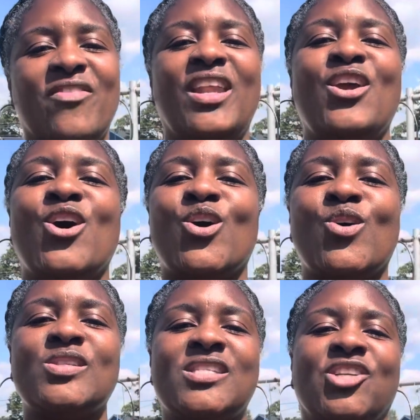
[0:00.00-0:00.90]

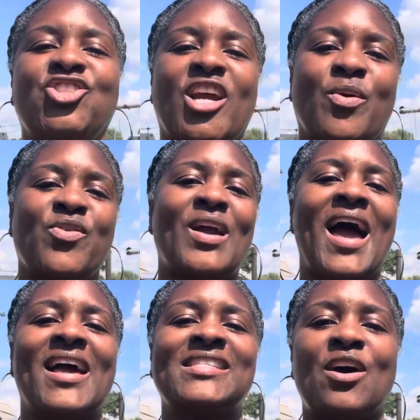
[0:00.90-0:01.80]
videos to share with you
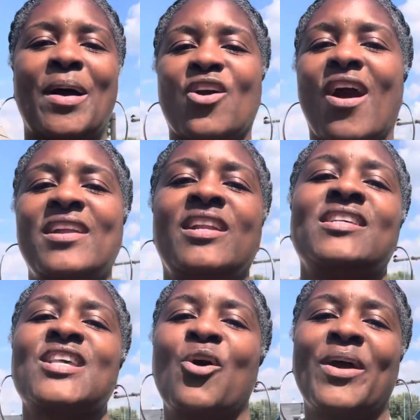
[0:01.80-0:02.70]
guys how my garden
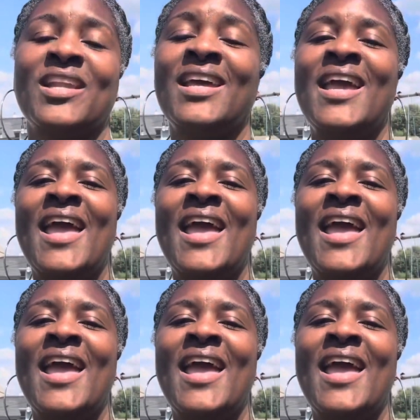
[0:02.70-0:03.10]
is going